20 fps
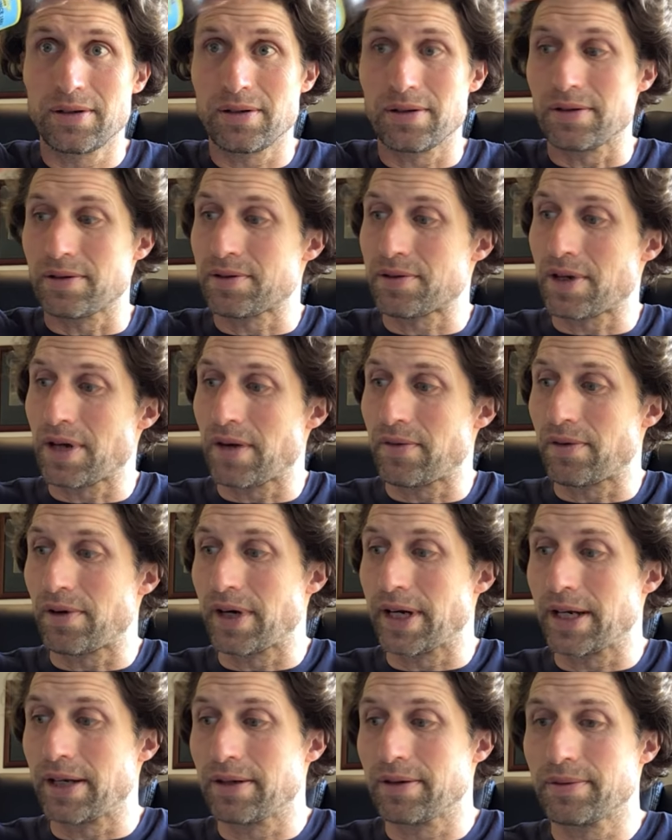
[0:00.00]

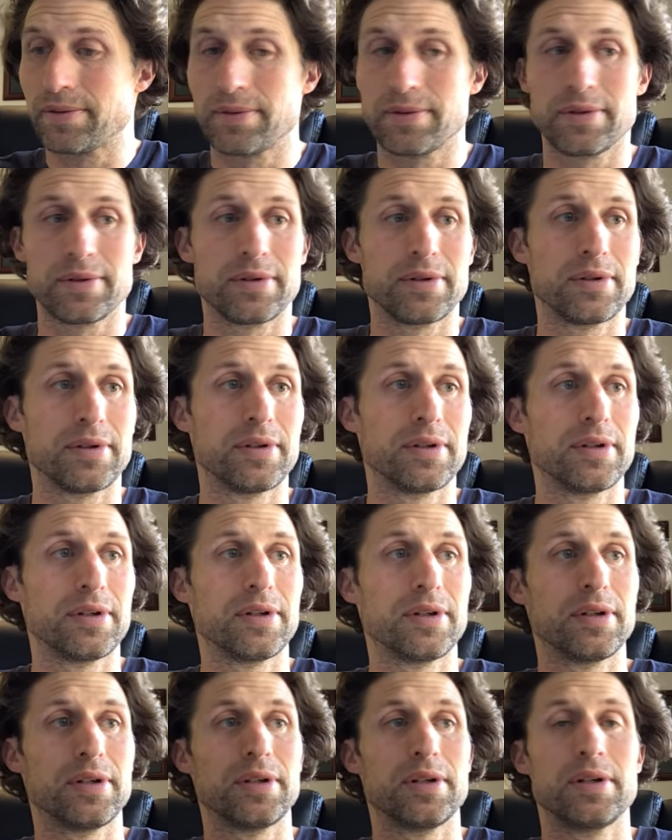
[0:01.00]
discovering
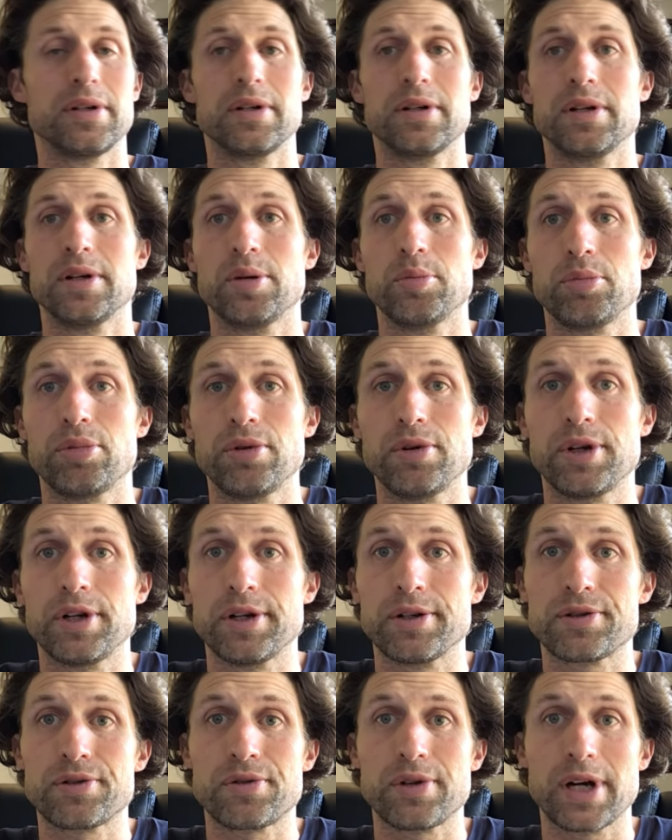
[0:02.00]
brewed in
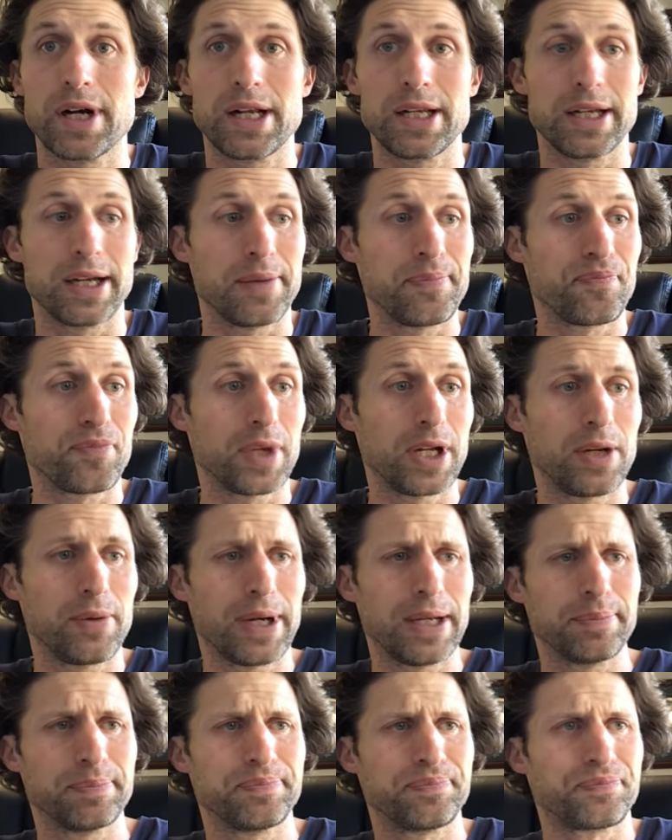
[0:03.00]
Australia. Anyway,